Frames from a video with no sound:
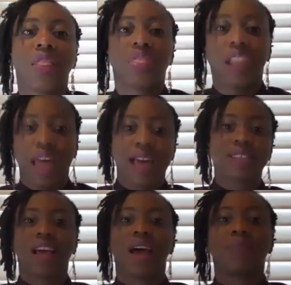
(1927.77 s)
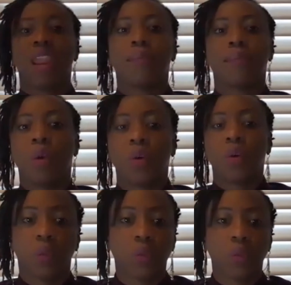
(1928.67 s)
The last time that I met
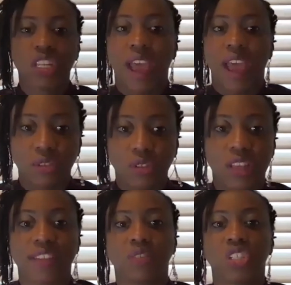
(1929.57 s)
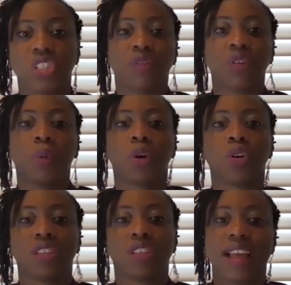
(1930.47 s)
with them, we did an exercise in which every
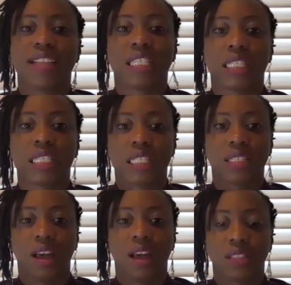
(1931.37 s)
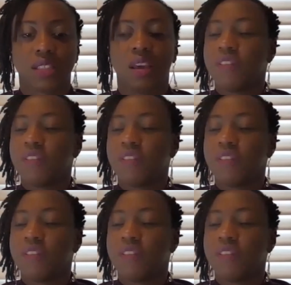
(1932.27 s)
person had to discuss